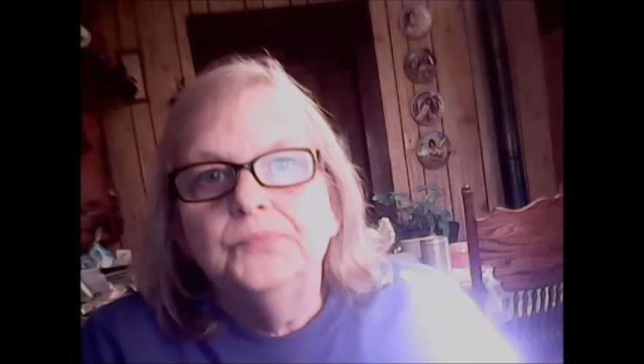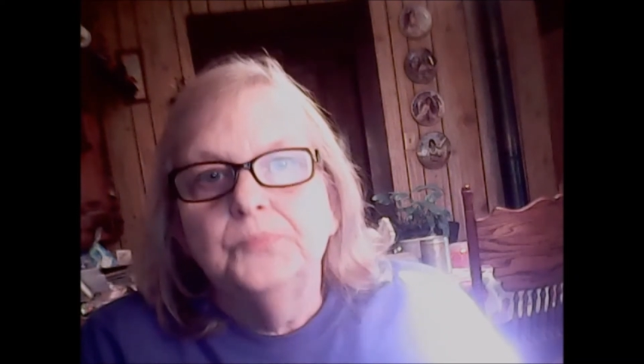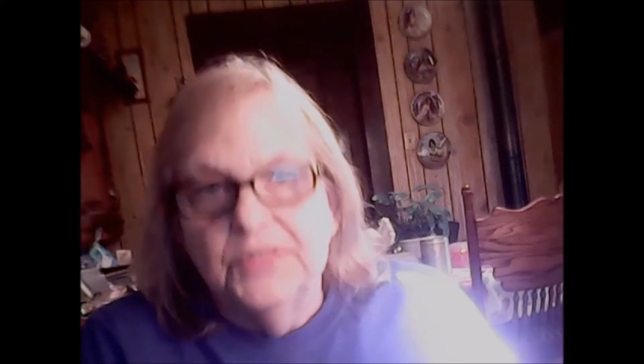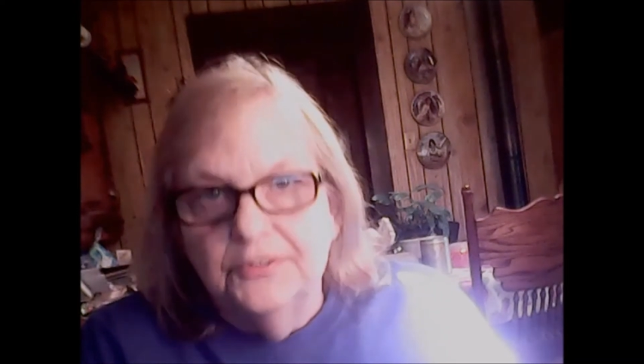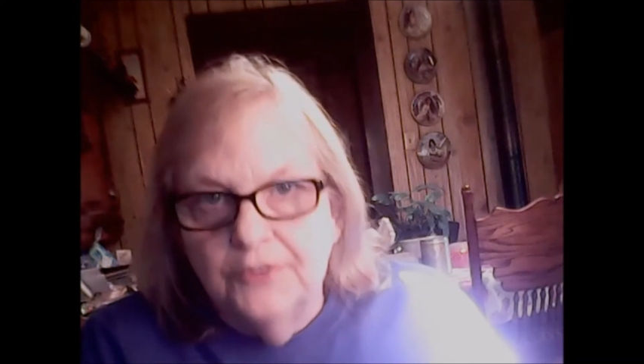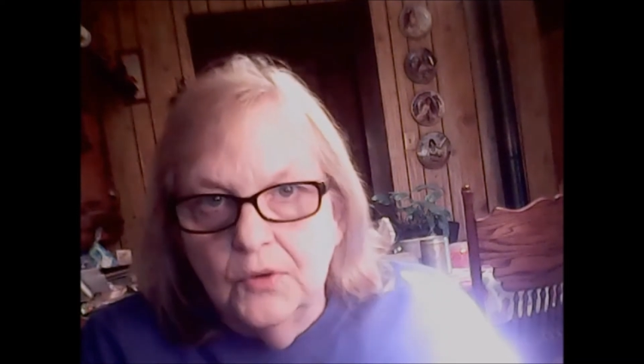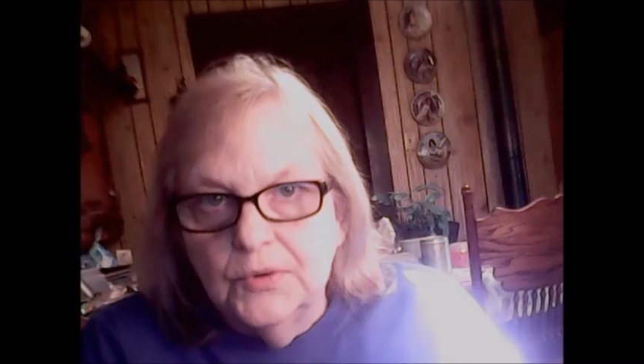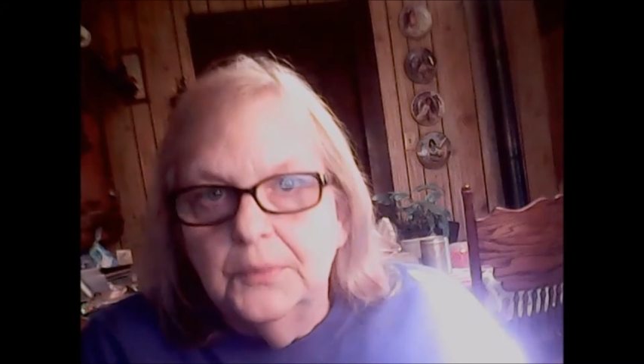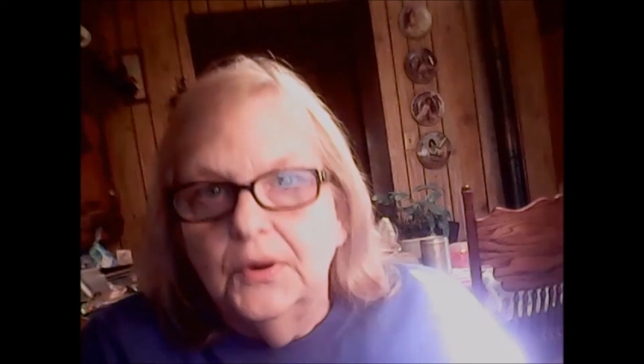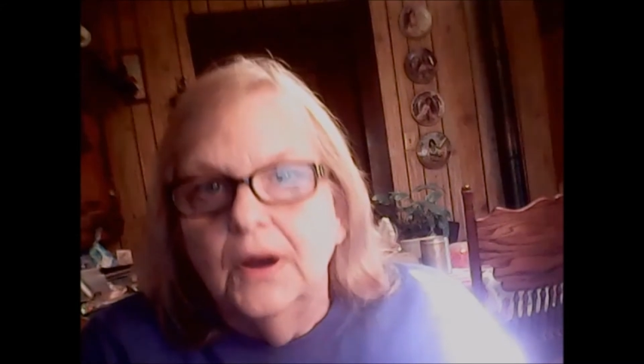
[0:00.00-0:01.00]
put the phone
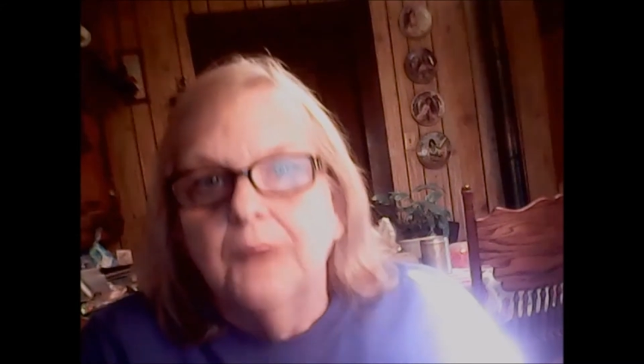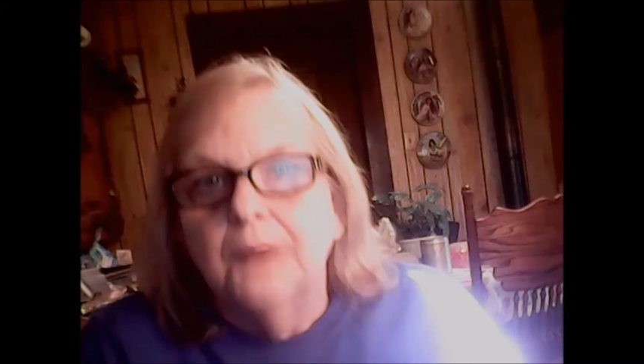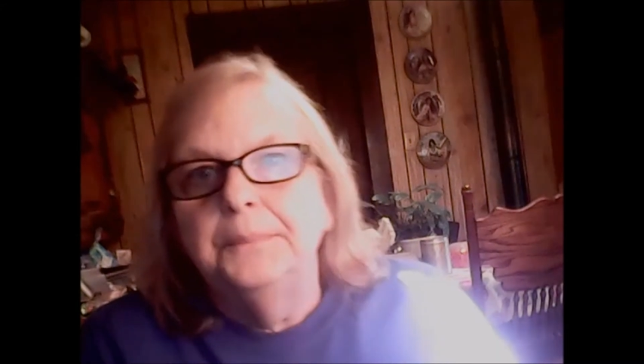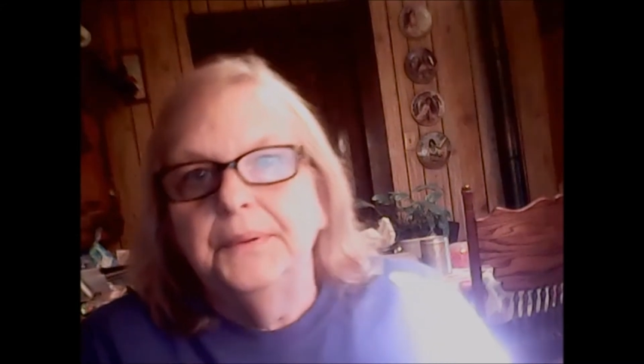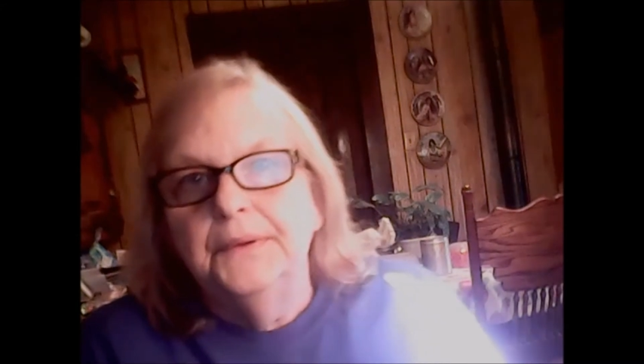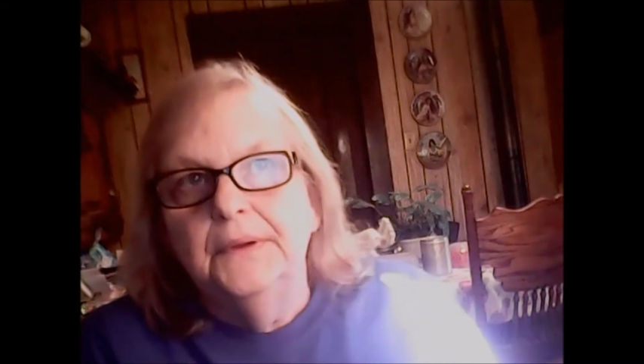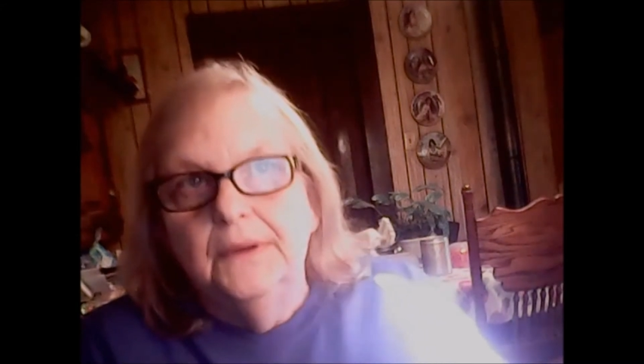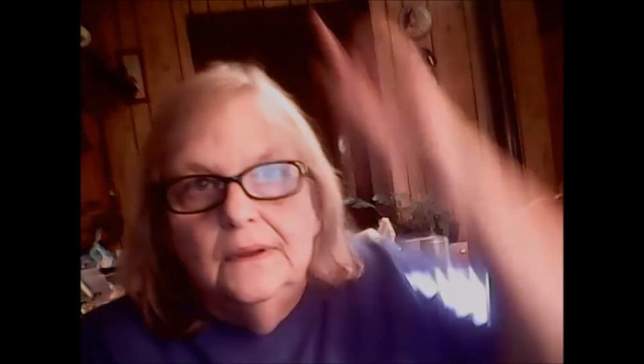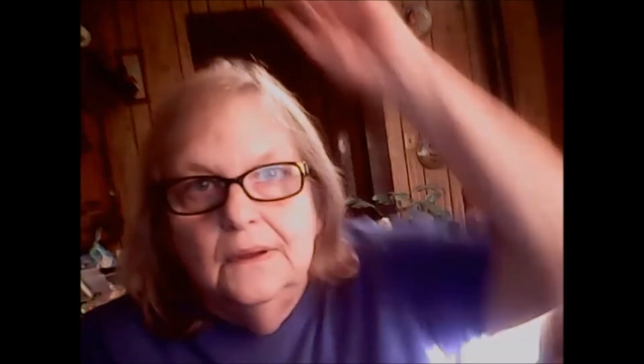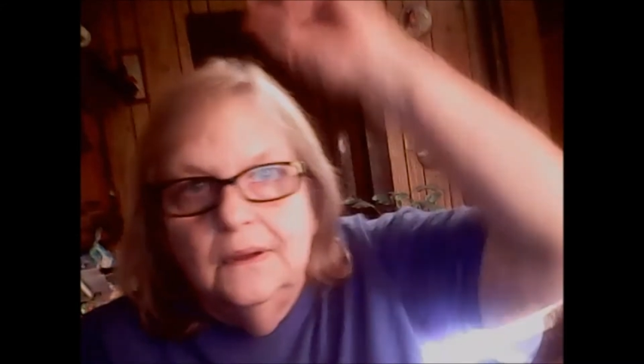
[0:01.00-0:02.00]
number up
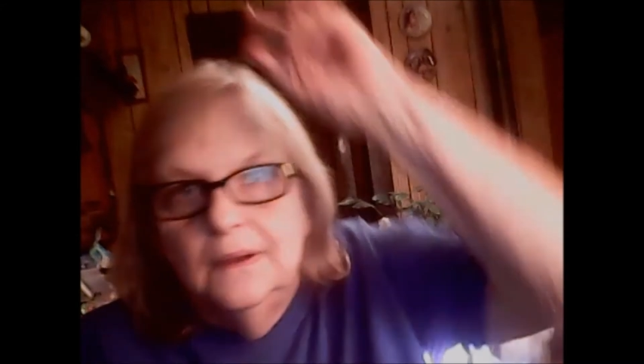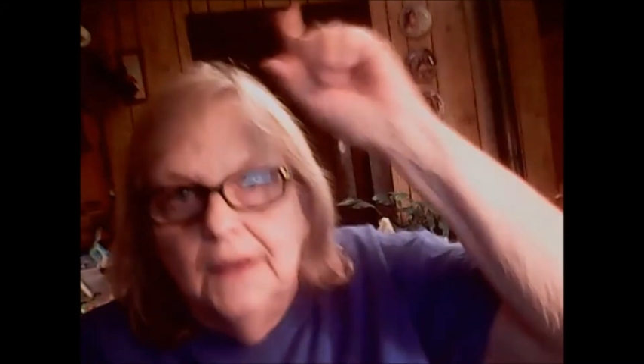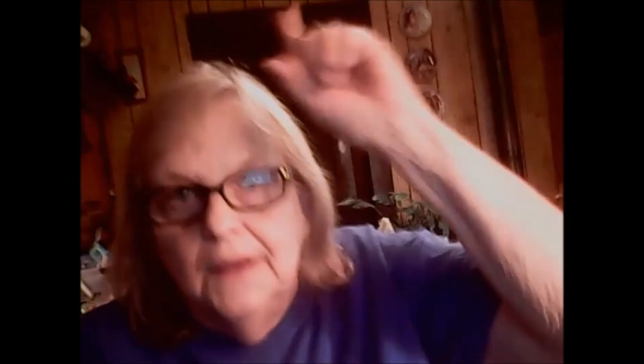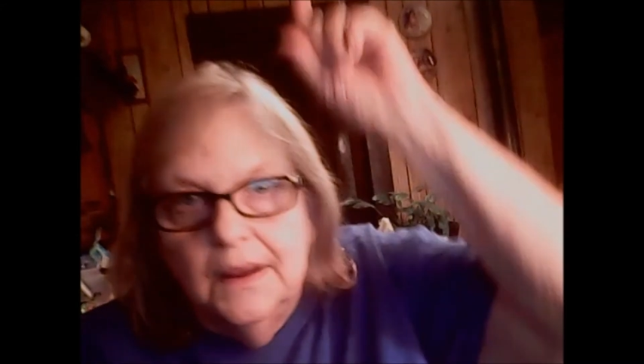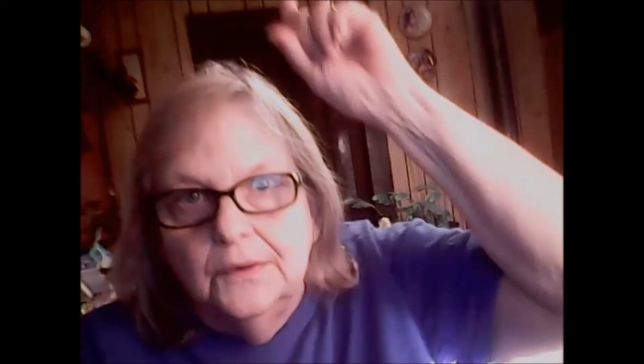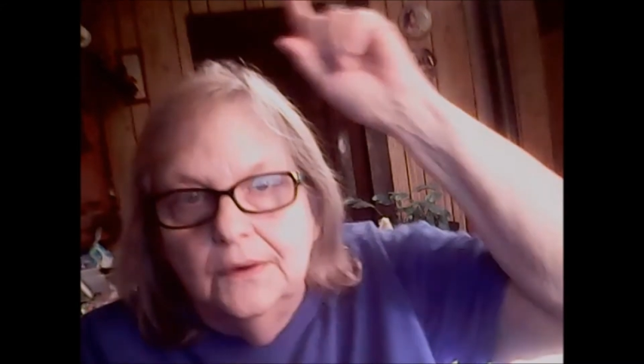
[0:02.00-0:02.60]
here.